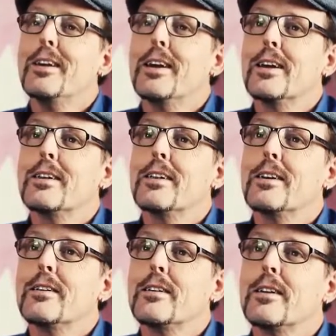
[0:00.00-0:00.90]

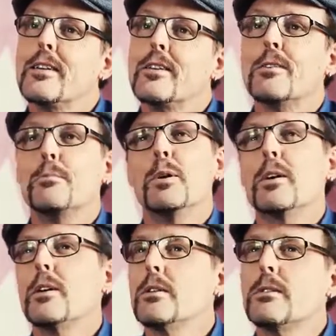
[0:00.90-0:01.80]
And there's a
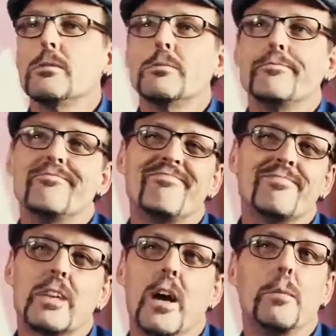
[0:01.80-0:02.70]
book
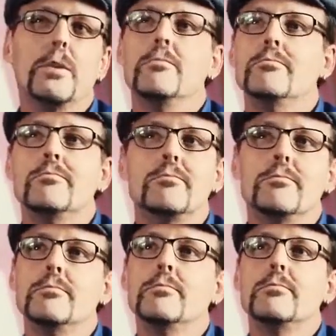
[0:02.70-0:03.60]
coming,
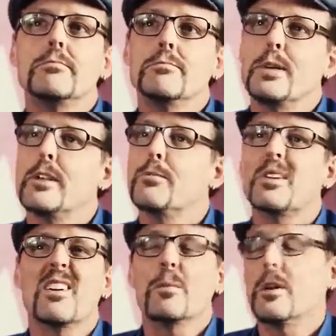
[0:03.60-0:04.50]
but it's
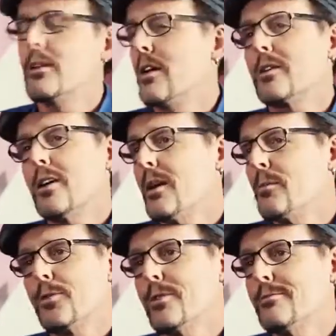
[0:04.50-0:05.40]
been coming a long
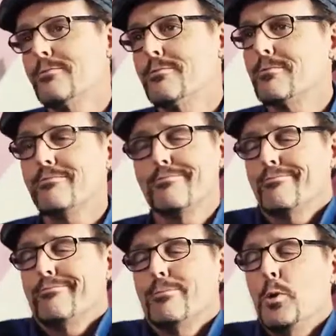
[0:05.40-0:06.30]
time, so
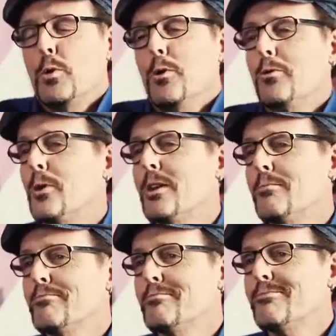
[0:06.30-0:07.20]
who knows
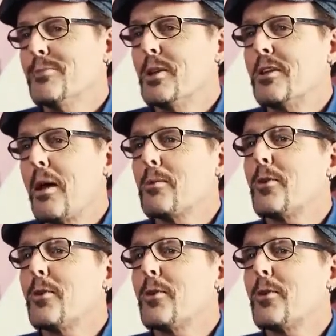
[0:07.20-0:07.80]
when the time is